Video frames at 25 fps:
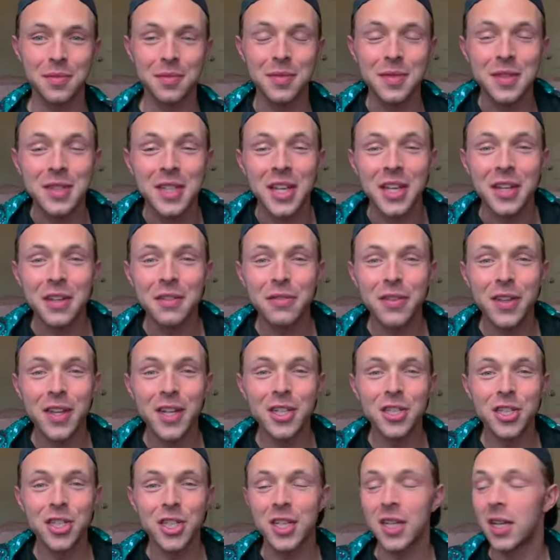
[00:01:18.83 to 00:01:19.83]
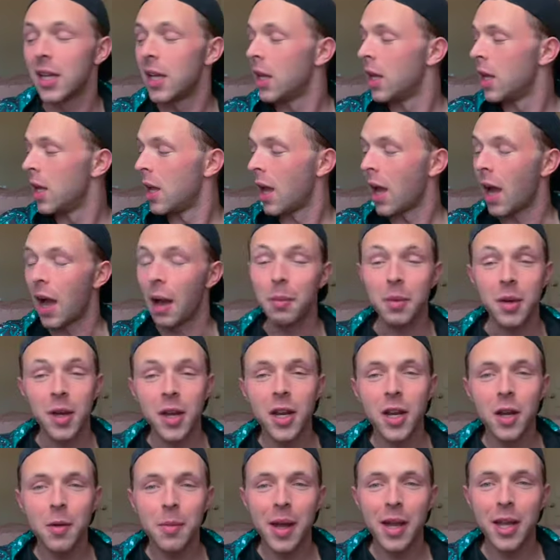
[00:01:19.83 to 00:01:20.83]
didn't finish it. I'm going to
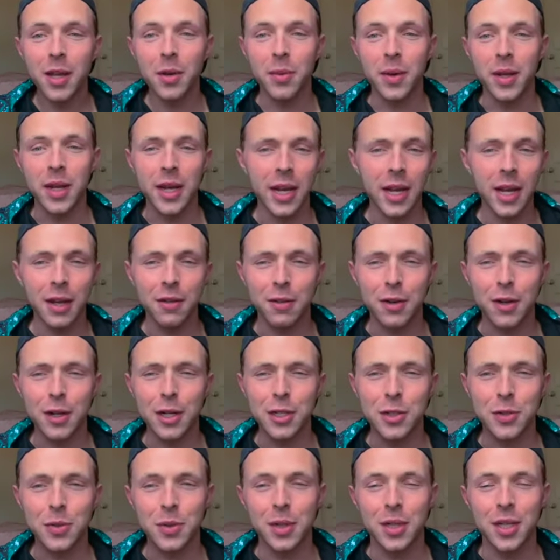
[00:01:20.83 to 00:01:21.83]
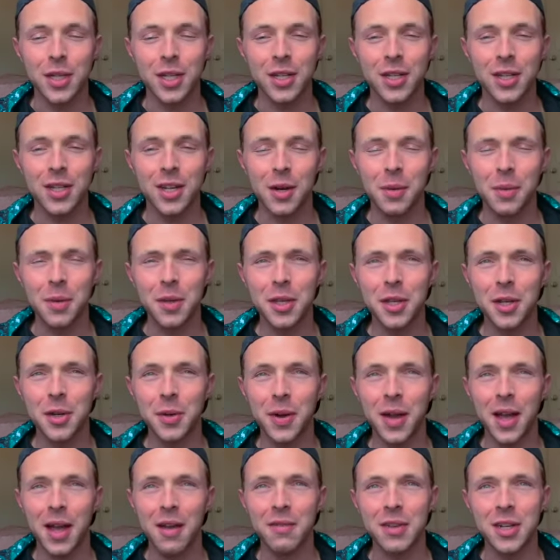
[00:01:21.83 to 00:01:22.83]
go back and read it. I've heard it's really good. I really don't
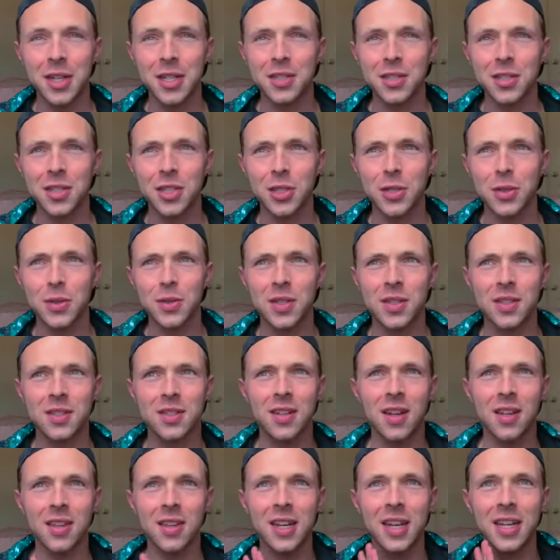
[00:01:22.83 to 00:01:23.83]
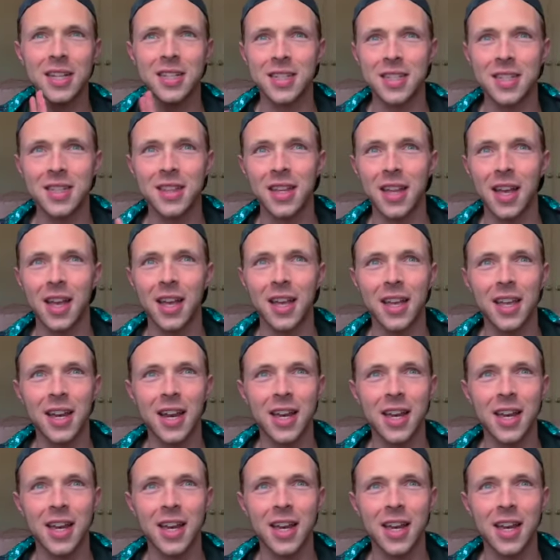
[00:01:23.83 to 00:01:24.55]
have an excuse. It's not that I didn't like it.